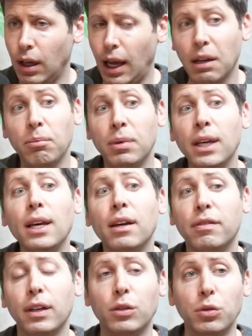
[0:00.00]
And B,
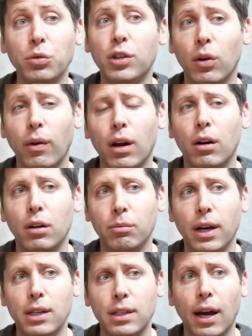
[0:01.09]
if they do generate art in
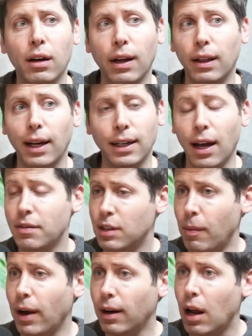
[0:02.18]
my style, I'd like to have
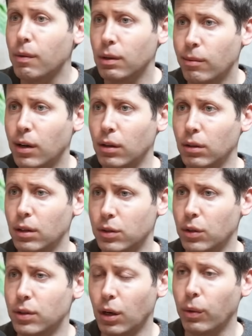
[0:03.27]
some economic model
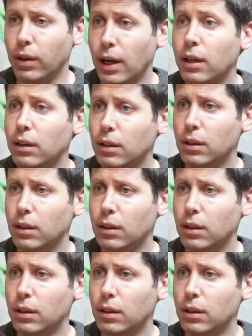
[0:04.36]
associated with that.